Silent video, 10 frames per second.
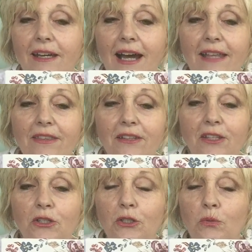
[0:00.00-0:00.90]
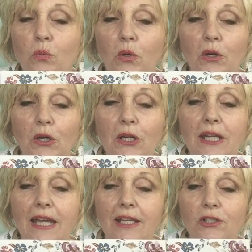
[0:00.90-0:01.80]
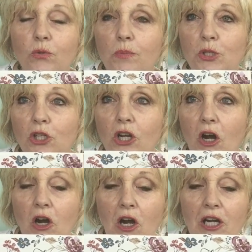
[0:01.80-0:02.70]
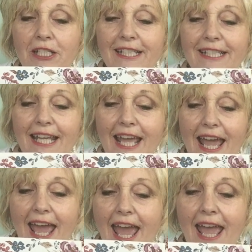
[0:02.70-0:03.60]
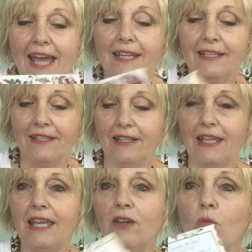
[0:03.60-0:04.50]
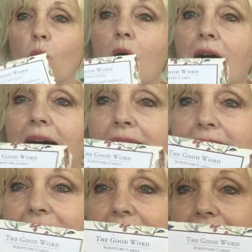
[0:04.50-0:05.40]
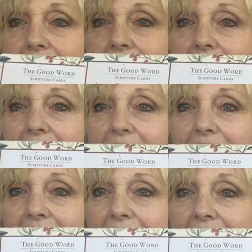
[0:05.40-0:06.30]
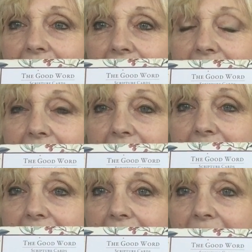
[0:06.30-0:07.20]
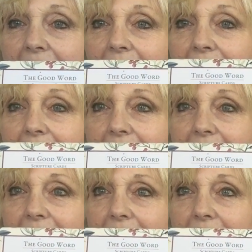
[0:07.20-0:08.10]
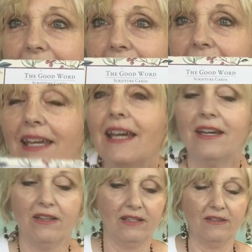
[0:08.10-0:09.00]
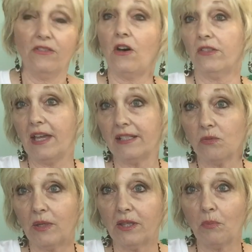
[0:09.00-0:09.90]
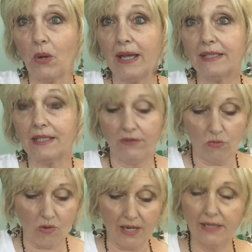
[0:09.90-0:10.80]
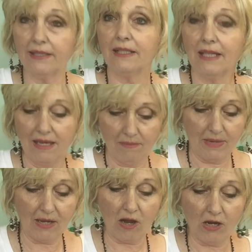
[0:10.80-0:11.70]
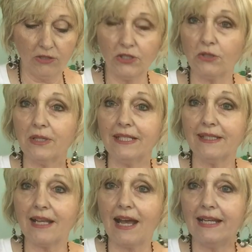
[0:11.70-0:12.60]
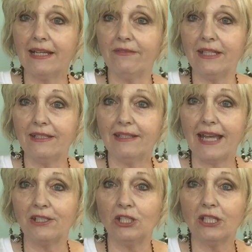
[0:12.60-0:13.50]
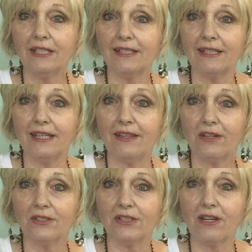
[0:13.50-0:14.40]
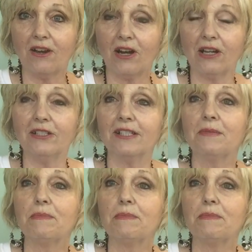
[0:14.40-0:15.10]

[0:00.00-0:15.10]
I thought the Good Word scripture cards, and it was $9.99. Thought that's what the price of it was. My cards are inside of it, as you can see. There's the cards.